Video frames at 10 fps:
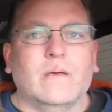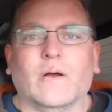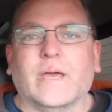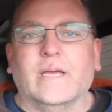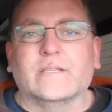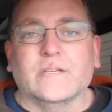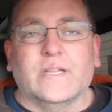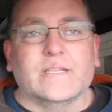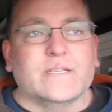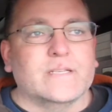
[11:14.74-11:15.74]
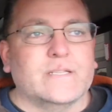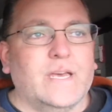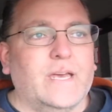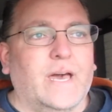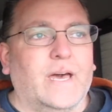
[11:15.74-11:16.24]
Okay, so this is
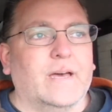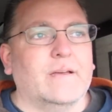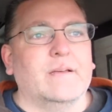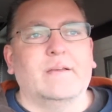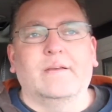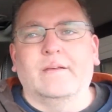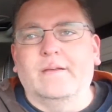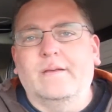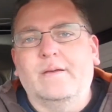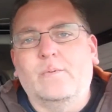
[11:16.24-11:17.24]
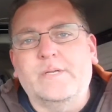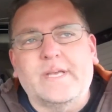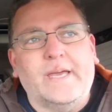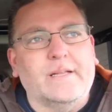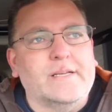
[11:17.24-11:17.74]
the
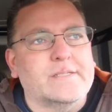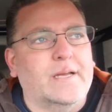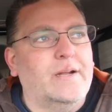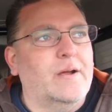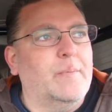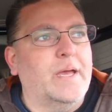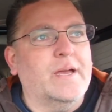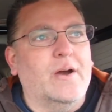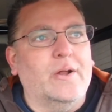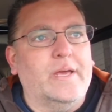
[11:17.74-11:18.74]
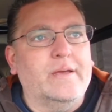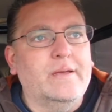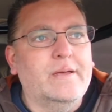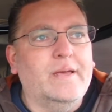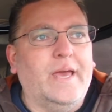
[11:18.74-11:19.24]
recycling center at my county,
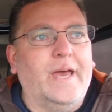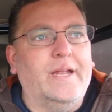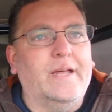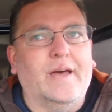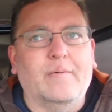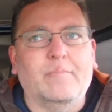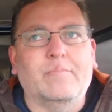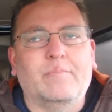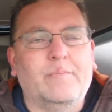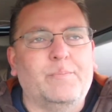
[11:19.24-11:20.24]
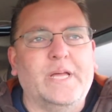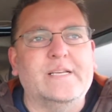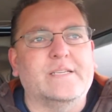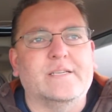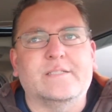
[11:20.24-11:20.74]
and
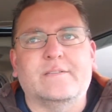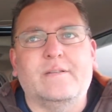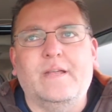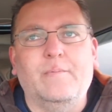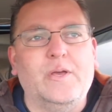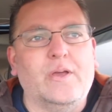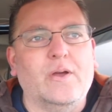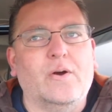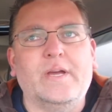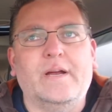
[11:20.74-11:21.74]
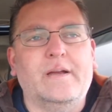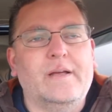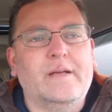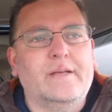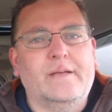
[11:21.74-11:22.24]
places, you can go here
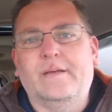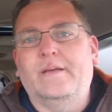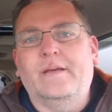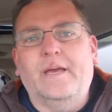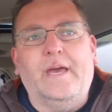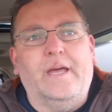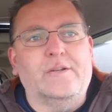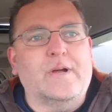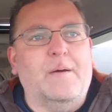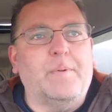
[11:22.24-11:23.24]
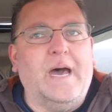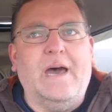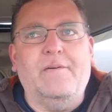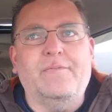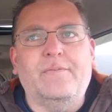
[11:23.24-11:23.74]
and drop
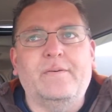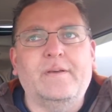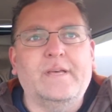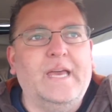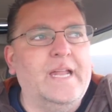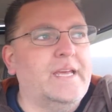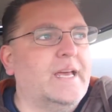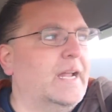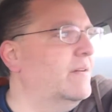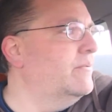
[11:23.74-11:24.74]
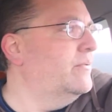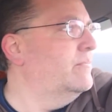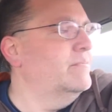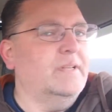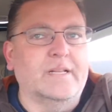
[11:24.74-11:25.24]
off any kind of
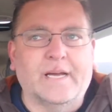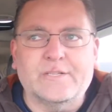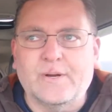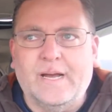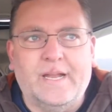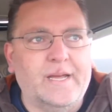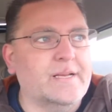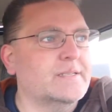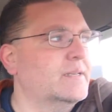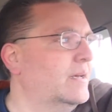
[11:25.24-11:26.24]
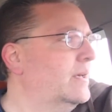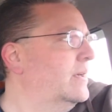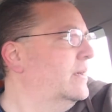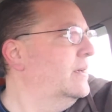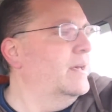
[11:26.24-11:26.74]
electronics,
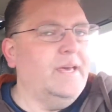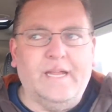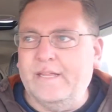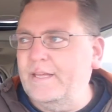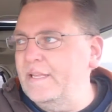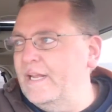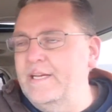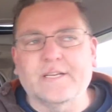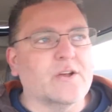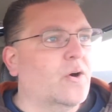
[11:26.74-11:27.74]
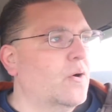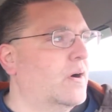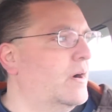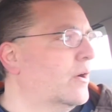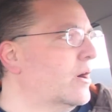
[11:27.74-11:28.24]
anything that has a
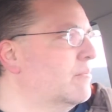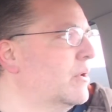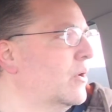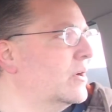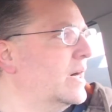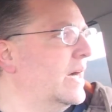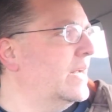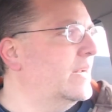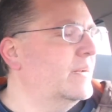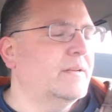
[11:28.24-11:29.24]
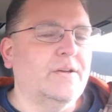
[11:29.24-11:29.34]
cord or a motor on it.